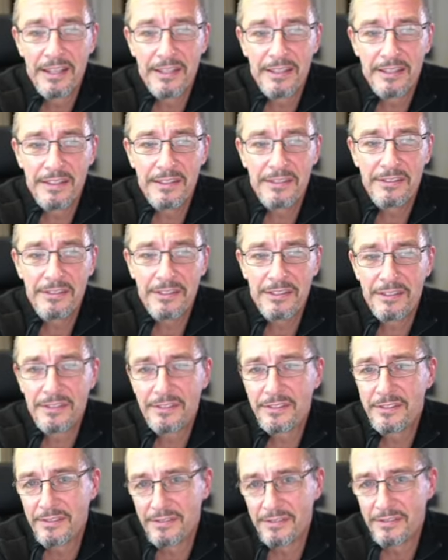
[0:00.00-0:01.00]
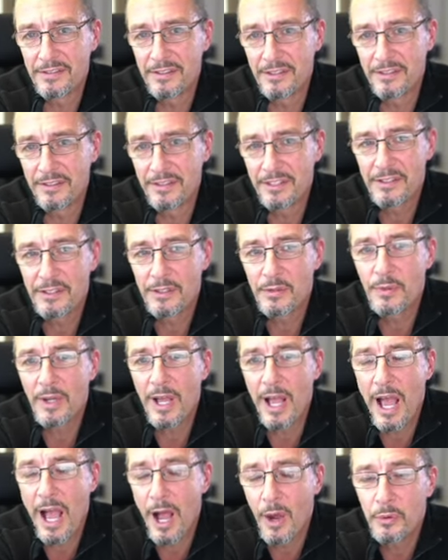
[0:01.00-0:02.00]
instance, this is
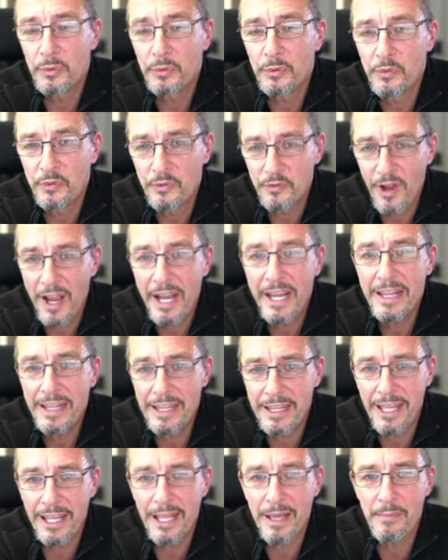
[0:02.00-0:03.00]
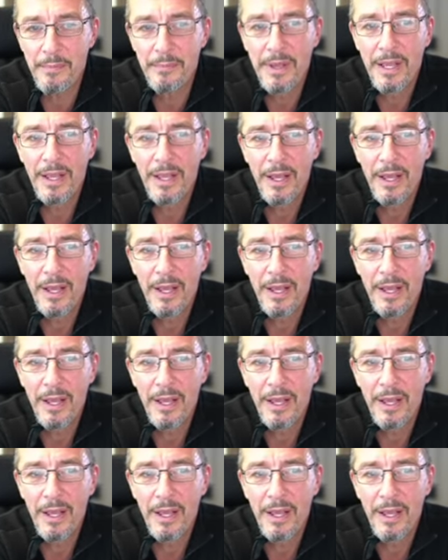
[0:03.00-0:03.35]
how to find them